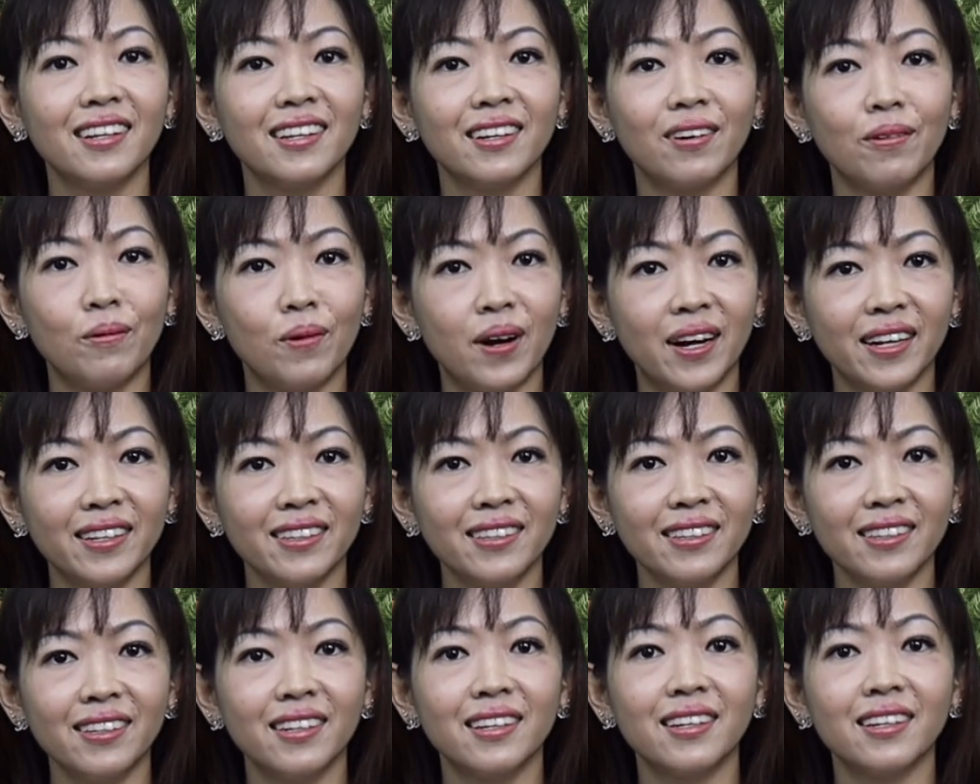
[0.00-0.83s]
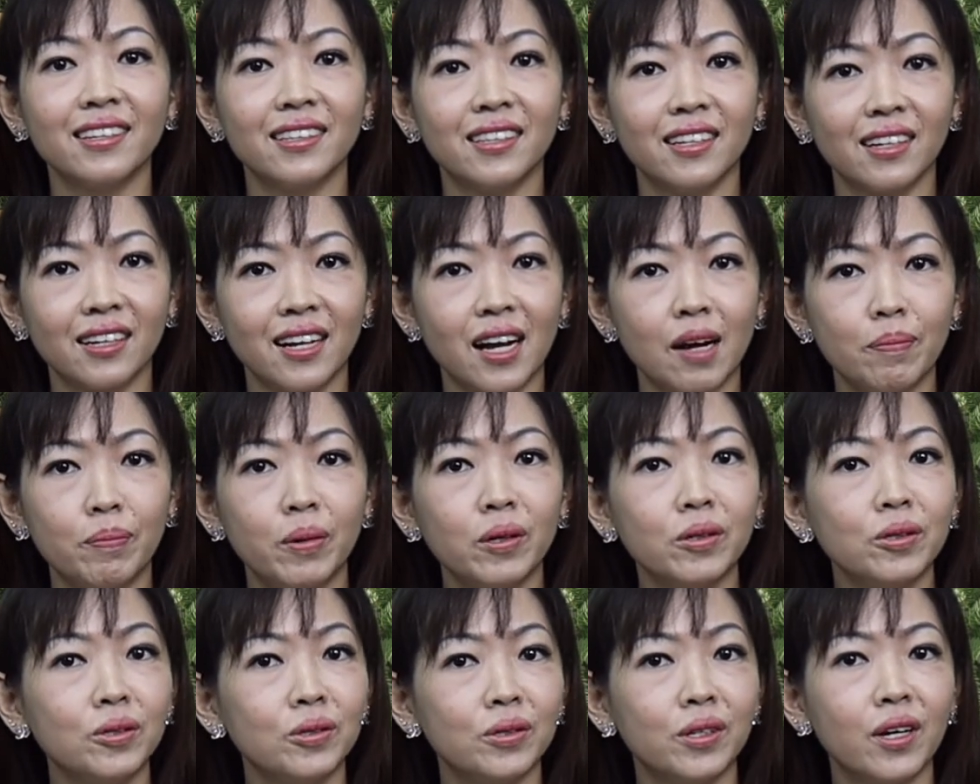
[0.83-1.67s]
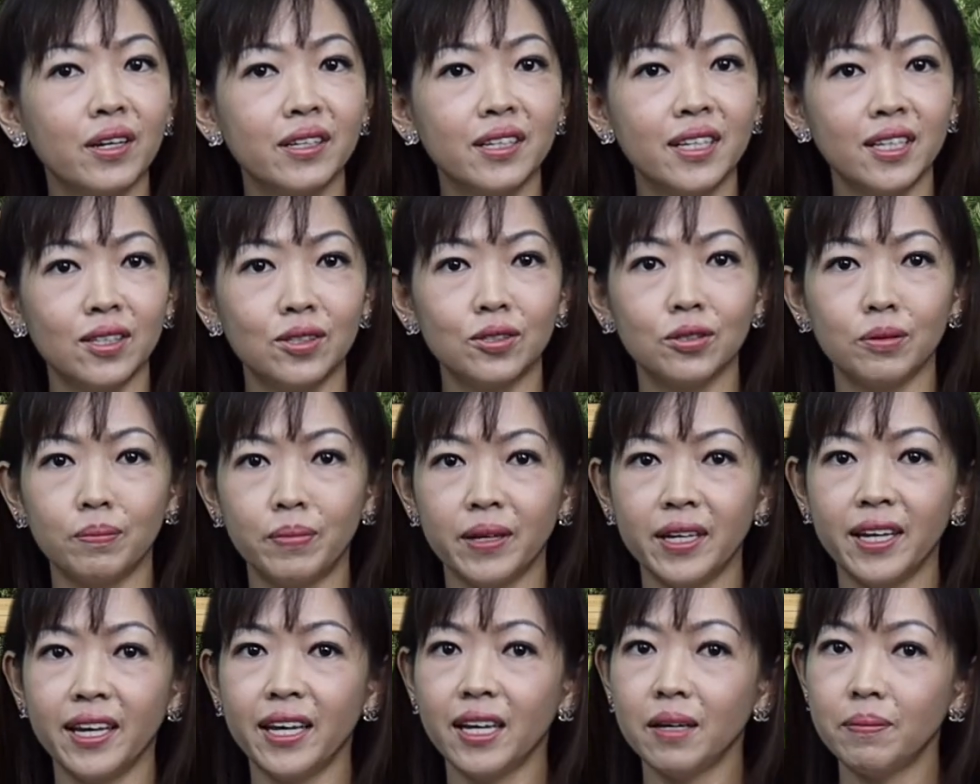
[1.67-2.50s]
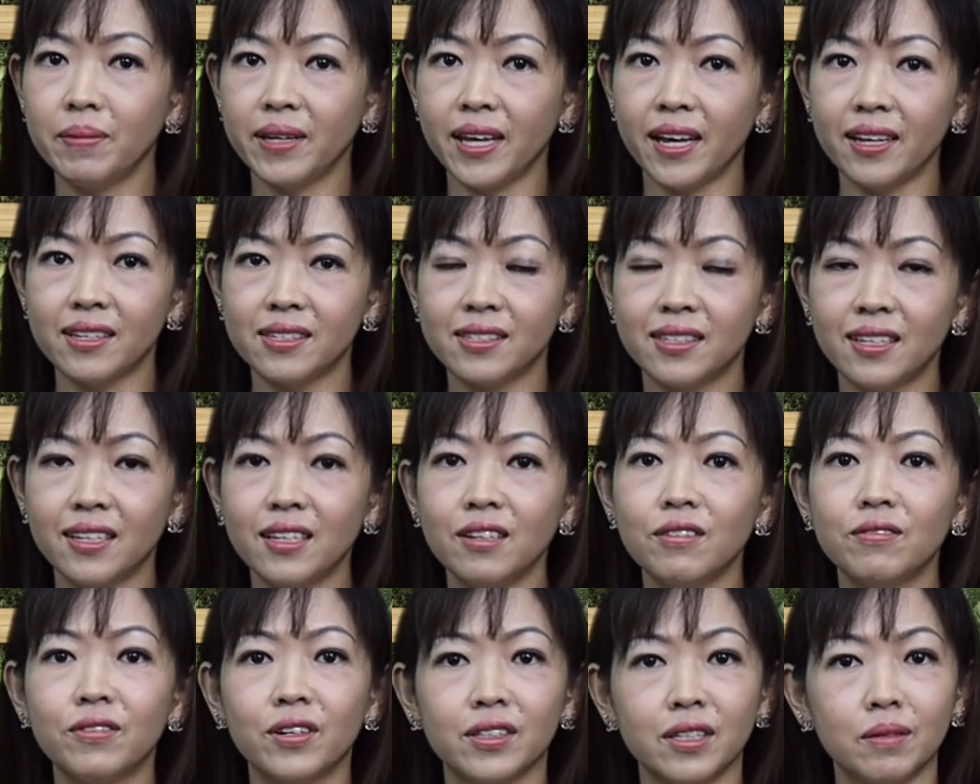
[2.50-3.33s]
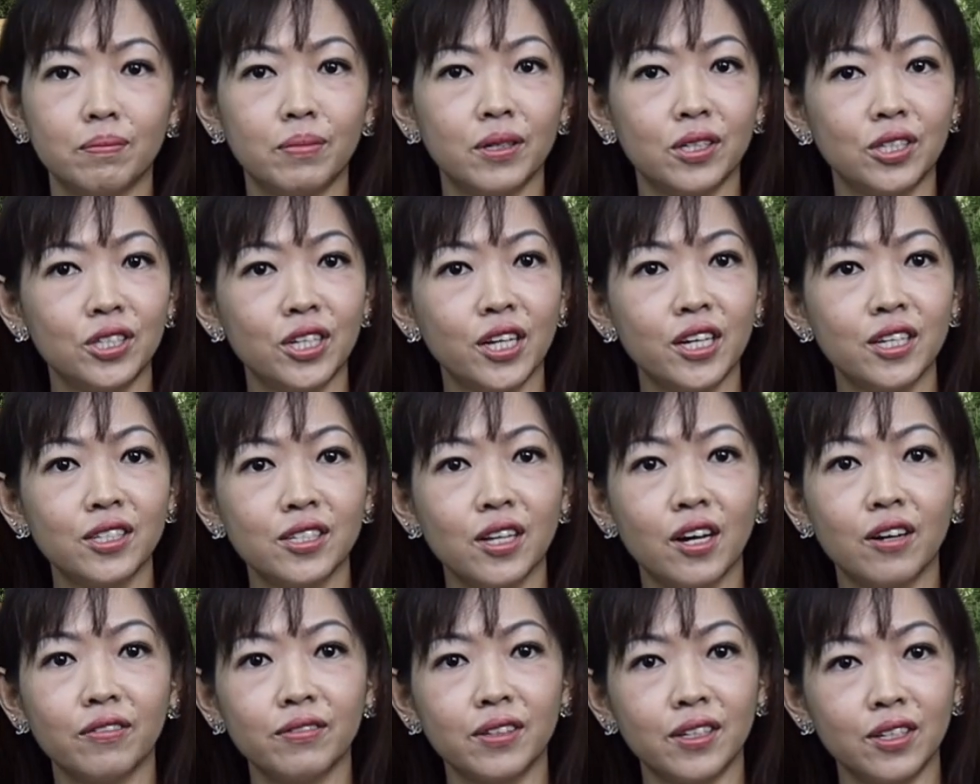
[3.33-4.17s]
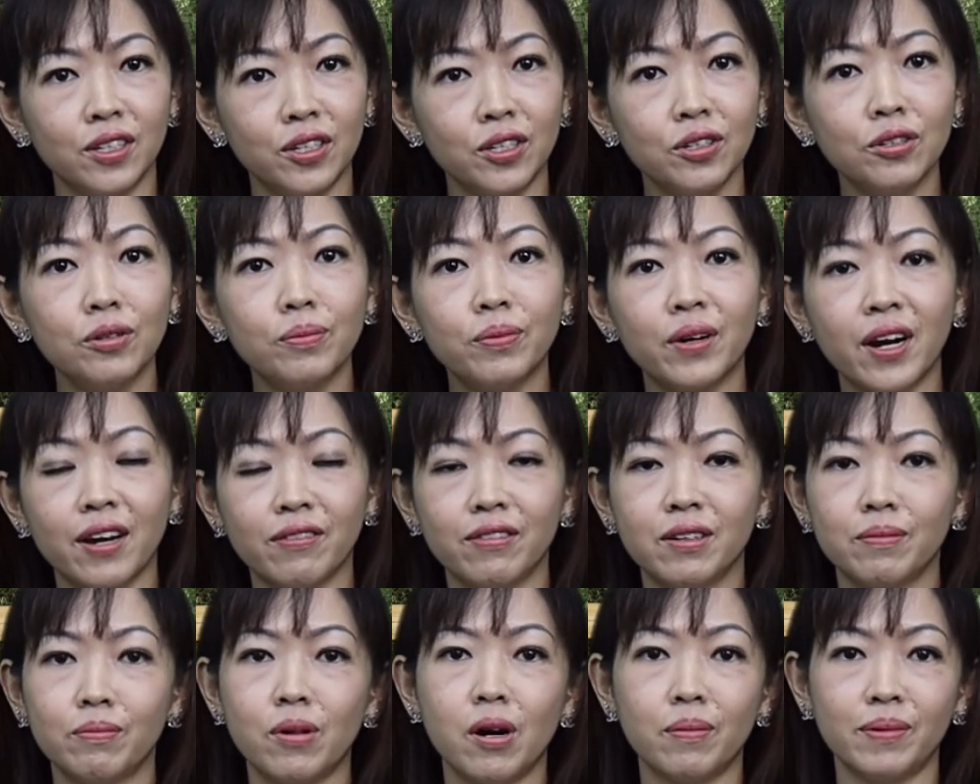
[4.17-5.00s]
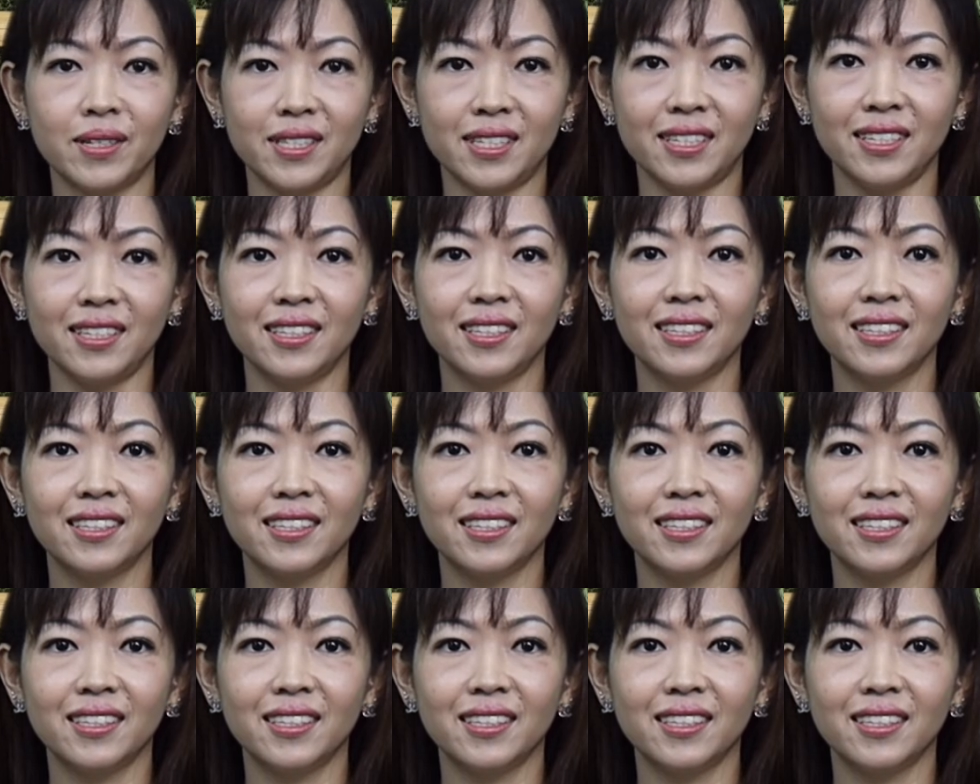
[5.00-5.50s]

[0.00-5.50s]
1. The couple do not need to pay ABSD for the purchase of the new private property.